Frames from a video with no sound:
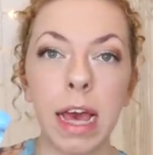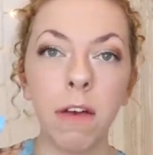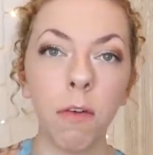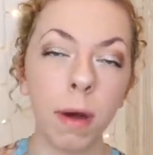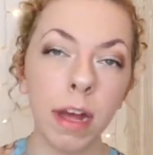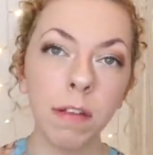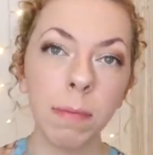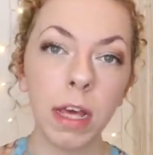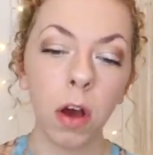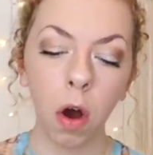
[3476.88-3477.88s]
It reminds
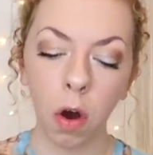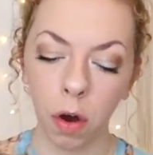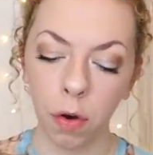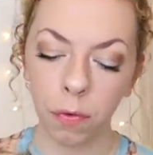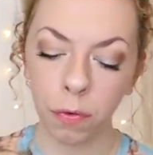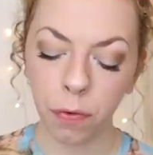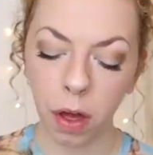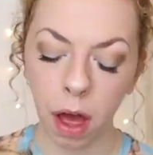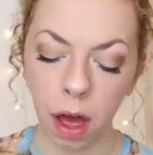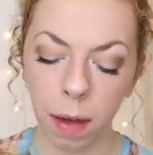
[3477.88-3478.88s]
me of
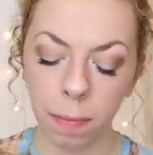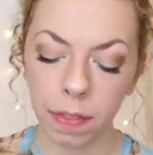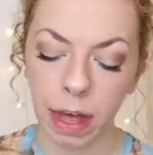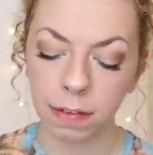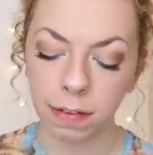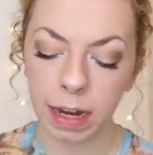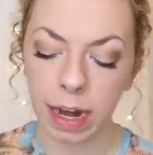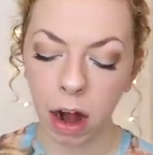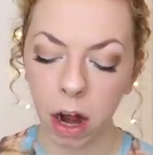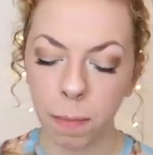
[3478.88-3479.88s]
um, that scene
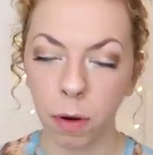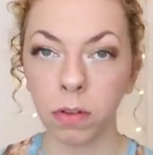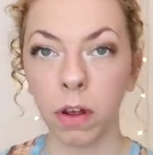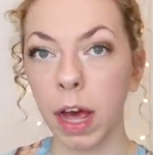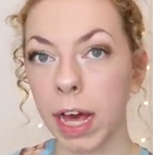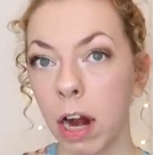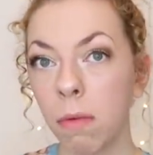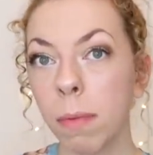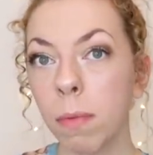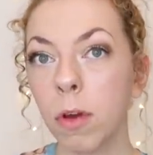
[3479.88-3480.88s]
in Harry Potter. I
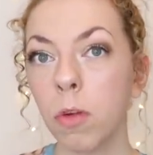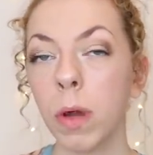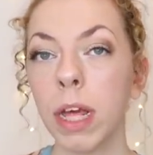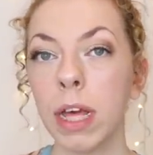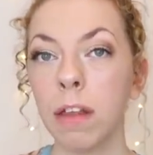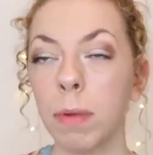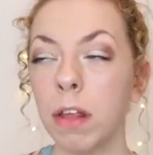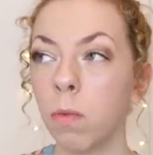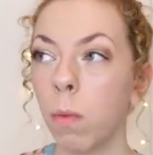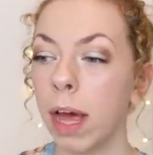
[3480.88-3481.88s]
can't remember which one it is, but
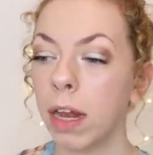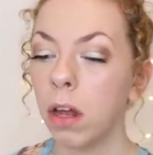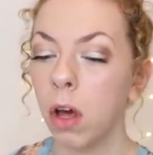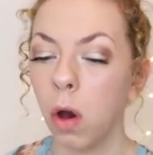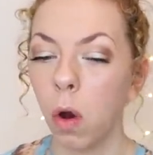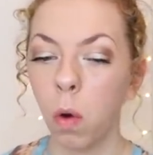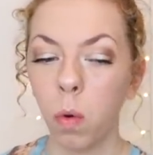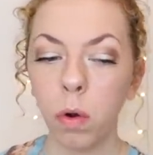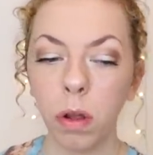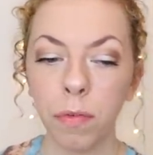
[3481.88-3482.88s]
it's when
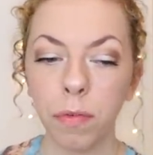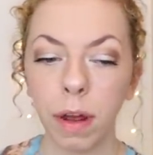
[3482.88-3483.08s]
all of